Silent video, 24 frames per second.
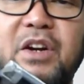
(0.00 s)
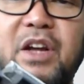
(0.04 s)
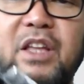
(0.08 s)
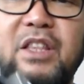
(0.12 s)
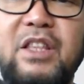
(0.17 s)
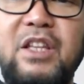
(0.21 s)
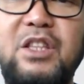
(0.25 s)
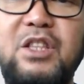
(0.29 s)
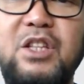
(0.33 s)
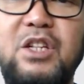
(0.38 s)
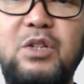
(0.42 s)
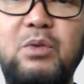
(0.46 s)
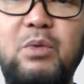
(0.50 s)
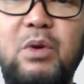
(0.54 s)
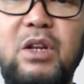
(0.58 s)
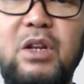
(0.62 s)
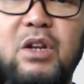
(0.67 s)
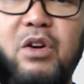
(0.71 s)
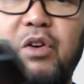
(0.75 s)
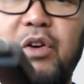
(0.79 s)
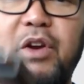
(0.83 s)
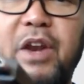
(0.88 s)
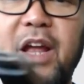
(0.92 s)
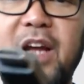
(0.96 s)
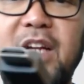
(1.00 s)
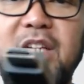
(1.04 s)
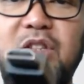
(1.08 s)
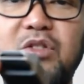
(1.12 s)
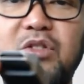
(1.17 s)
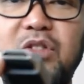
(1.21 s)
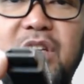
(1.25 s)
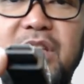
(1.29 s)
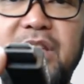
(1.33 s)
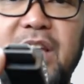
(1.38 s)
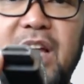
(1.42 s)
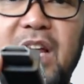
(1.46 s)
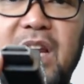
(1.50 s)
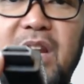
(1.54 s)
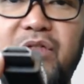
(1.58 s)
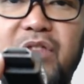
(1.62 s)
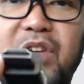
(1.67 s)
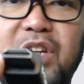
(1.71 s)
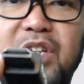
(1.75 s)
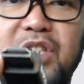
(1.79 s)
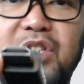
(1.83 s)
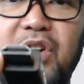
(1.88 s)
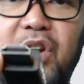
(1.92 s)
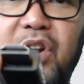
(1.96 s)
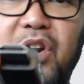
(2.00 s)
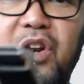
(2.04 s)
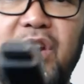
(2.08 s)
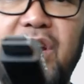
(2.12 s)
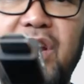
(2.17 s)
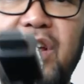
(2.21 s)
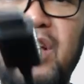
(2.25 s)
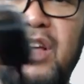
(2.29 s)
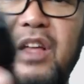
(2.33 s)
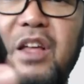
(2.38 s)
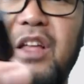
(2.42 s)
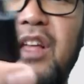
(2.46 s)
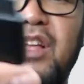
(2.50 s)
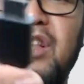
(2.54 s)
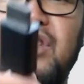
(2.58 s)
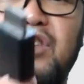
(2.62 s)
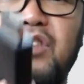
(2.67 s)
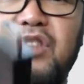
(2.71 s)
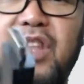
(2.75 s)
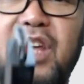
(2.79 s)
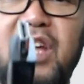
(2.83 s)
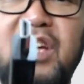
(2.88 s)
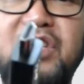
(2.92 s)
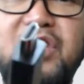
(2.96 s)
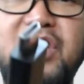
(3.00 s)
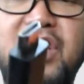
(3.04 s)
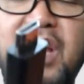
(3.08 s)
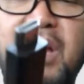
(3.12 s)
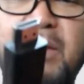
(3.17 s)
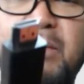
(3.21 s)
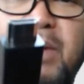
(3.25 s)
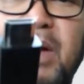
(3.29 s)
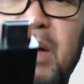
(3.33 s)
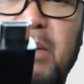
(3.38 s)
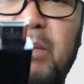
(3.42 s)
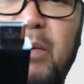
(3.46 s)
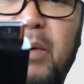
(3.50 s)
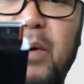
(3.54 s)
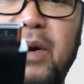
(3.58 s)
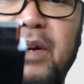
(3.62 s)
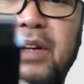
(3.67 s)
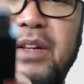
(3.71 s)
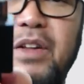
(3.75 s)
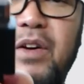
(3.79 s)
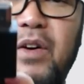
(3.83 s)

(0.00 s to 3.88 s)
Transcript: and then this one connects to the television, to the H D M I port.